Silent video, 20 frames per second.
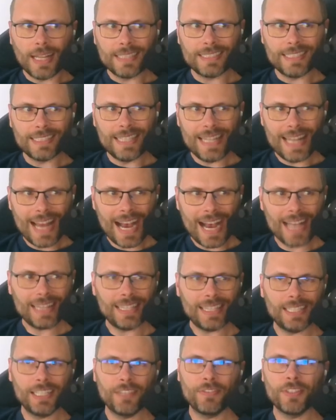not
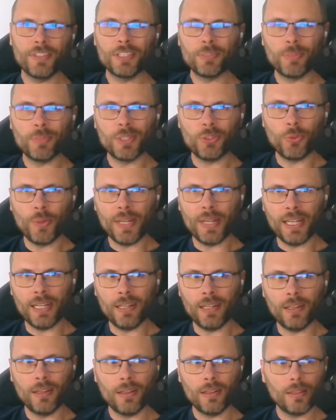the difference
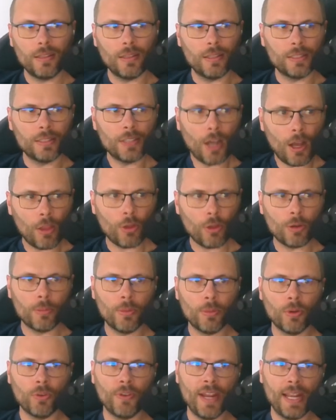between the
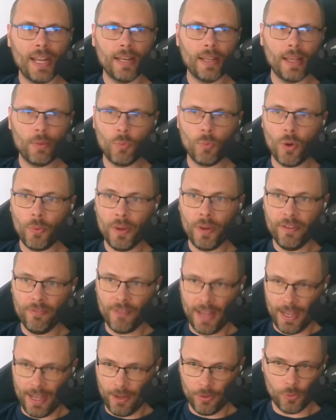tolerable rate and what we
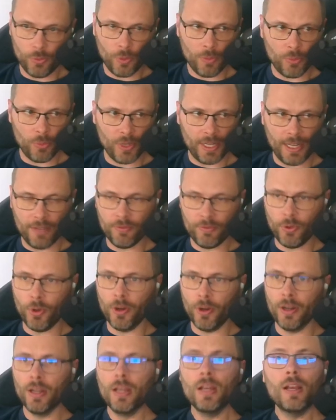found,
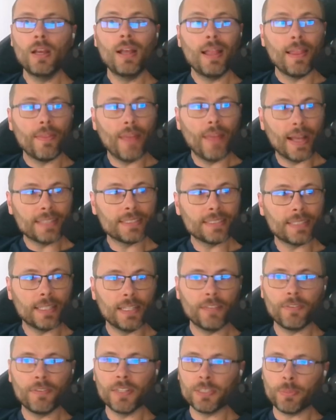1.94. That's the
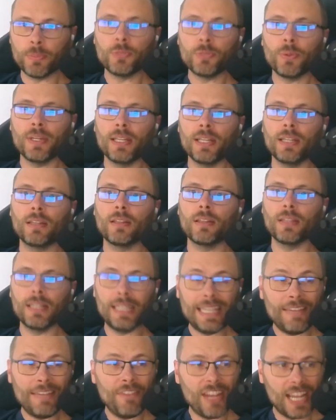difference between the
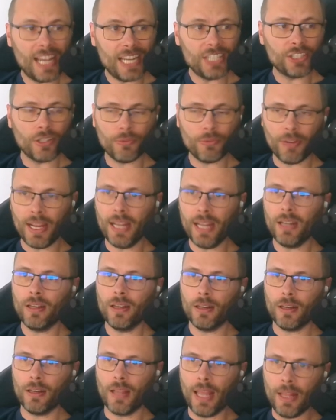deviation rate
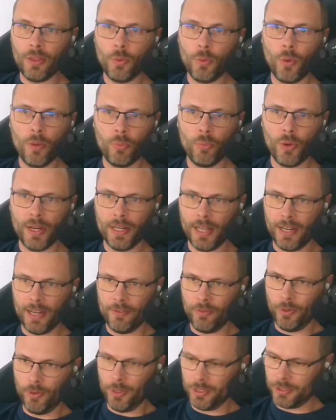and the
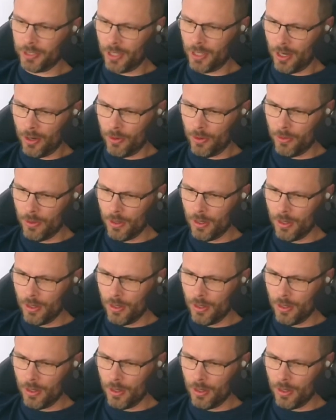1.94. So